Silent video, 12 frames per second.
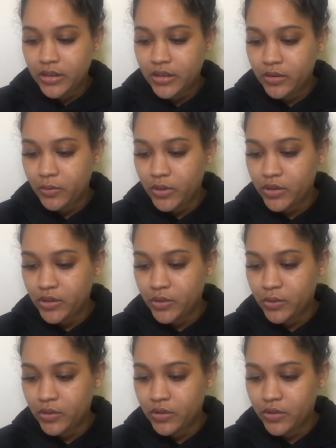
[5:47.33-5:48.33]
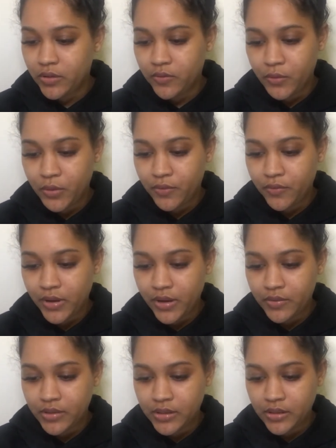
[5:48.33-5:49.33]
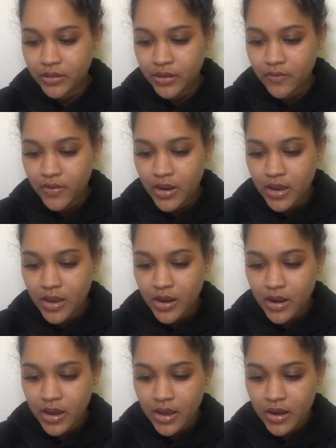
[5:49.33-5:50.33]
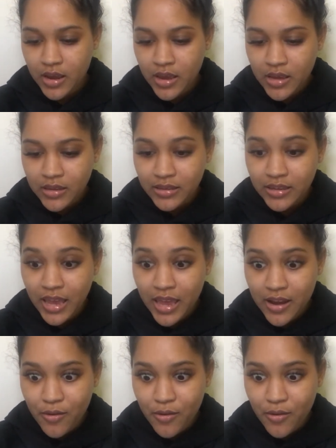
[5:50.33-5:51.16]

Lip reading: 1, 2, 3, 4, 5, 6, 7, 8, 9, 10.